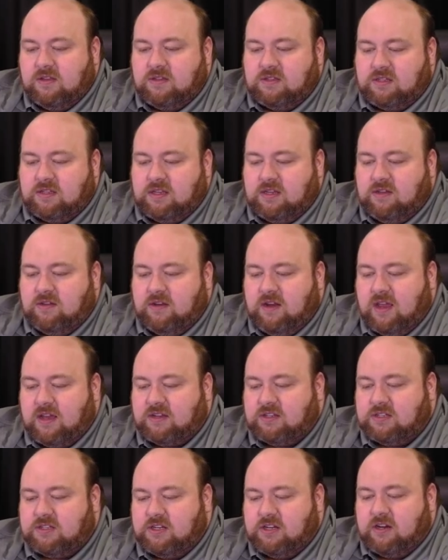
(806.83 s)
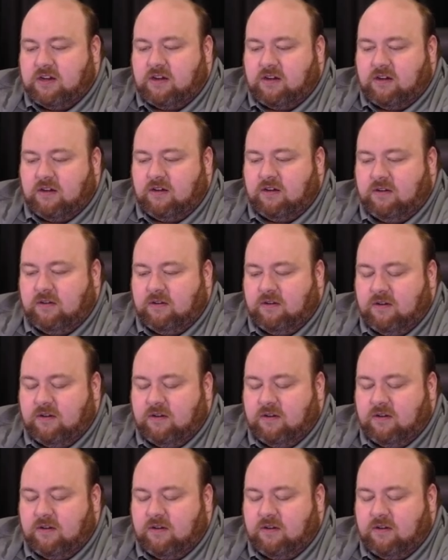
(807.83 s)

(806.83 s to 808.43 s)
See you next year.